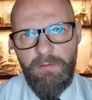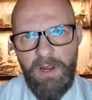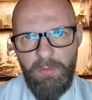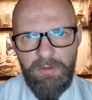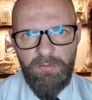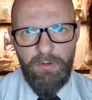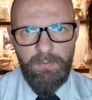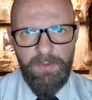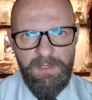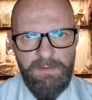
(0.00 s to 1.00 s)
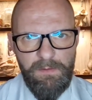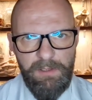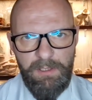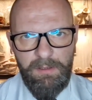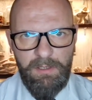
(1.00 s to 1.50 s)
grandma to rot
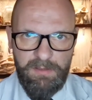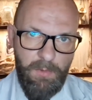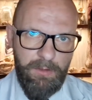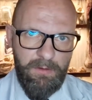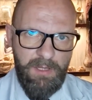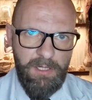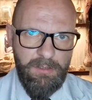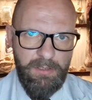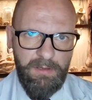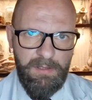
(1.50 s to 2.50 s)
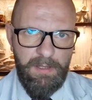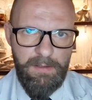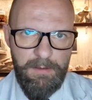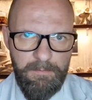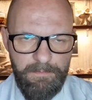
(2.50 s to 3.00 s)
peacefully, as Mother Nature
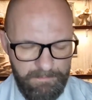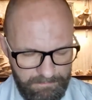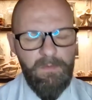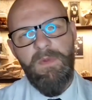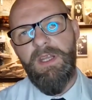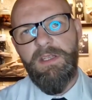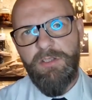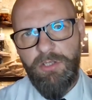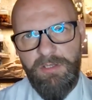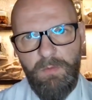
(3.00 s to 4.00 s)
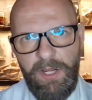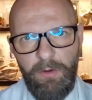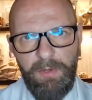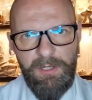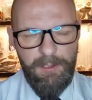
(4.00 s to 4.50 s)
intended but that's just my
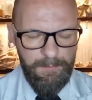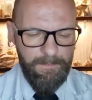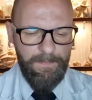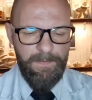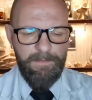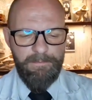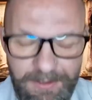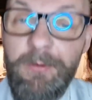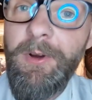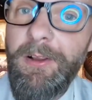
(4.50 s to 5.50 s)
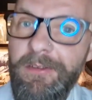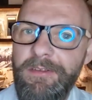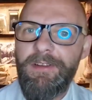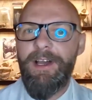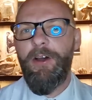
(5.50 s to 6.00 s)
opinion. Well,
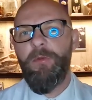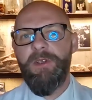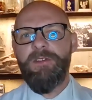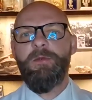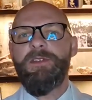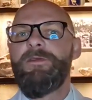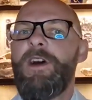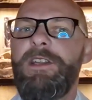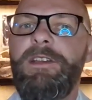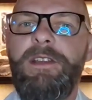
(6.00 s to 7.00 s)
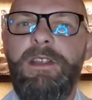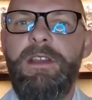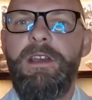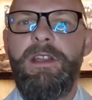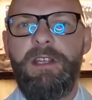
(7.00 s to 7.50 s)
I hope this was fun
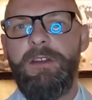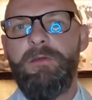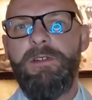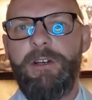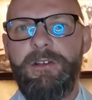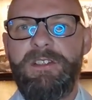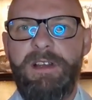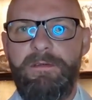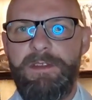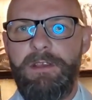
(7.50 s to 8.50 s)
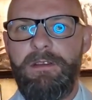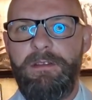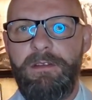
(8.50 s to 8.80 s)
and that you've learned something.